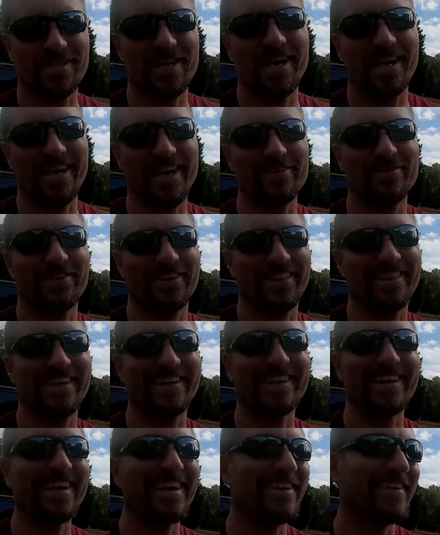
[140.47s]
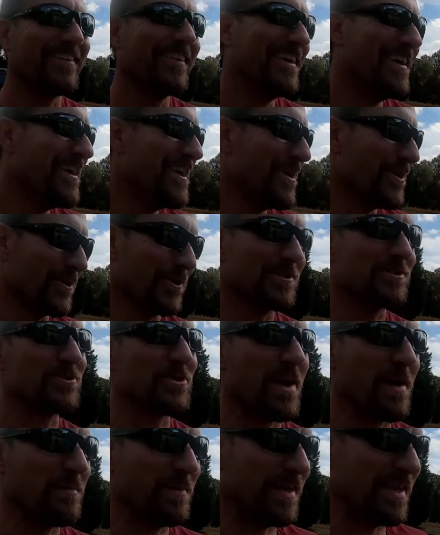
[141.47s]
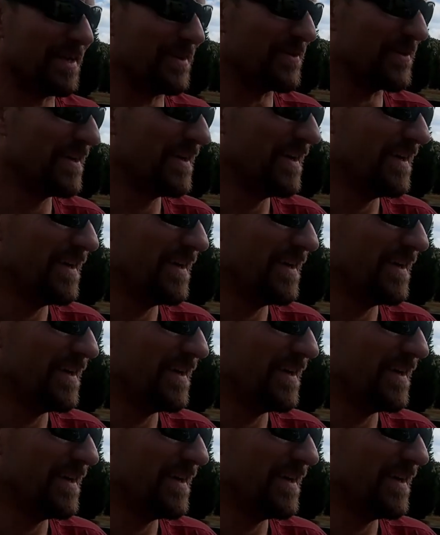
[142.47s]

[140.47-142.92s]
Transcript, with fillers: chain everything down or strap it down.